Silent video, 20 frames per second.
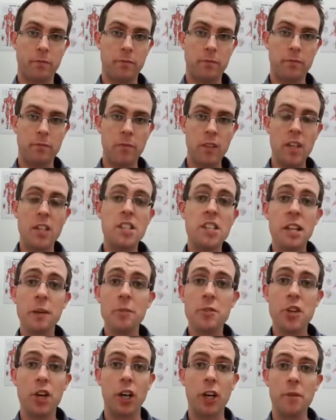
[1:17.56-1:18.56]

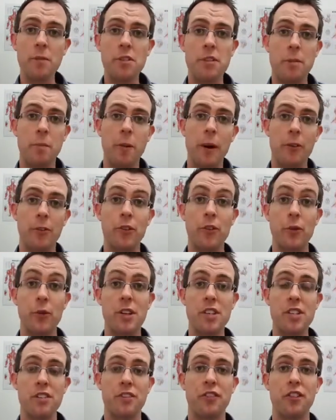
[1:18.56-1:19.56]
Sometimes the
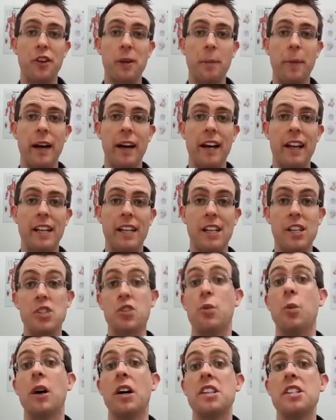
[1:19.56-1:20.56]
reason for your pain is
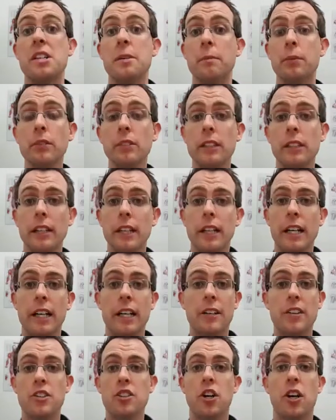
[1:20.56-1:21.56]
quite simple, and
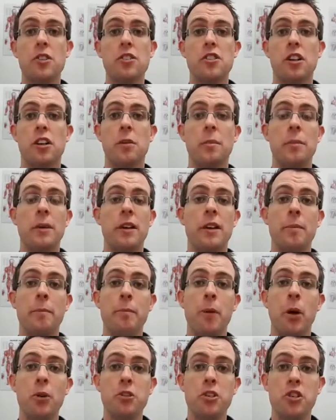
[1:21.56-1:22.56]
other times it can be a
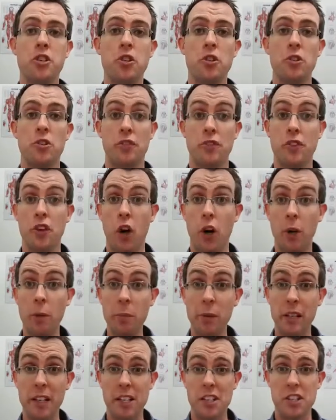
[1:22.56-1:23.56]
multitude of
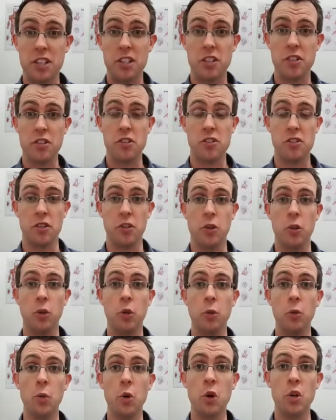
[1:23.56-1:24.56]
complex issues that
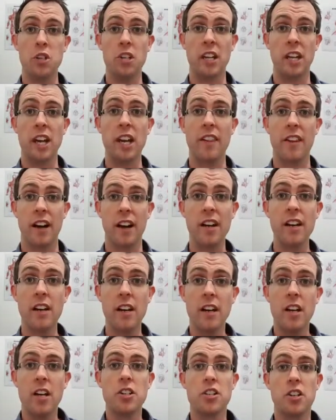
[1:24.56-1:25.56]
all work together
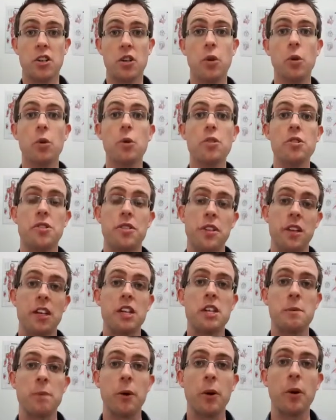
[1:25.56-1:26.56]
to cause the
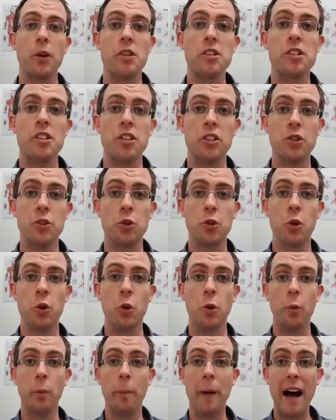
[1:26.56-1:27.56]
experience that you
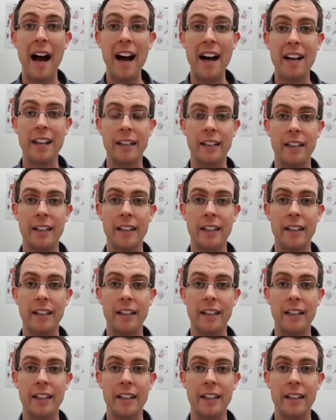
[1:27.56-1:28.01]
call pain.